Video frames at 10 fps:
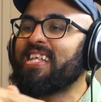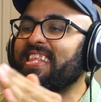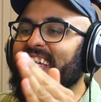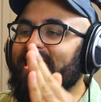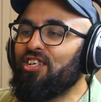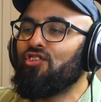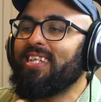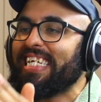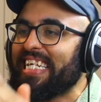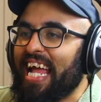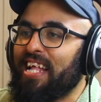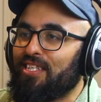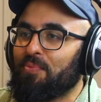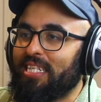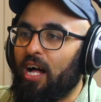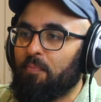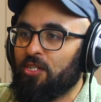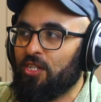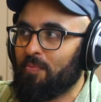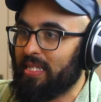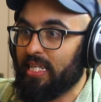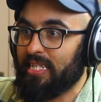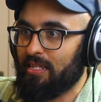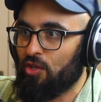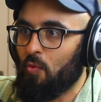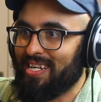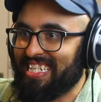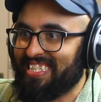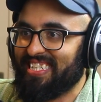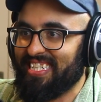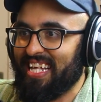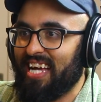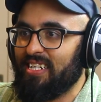like, literally, it ends with Al Pacino be like, that no one can see that.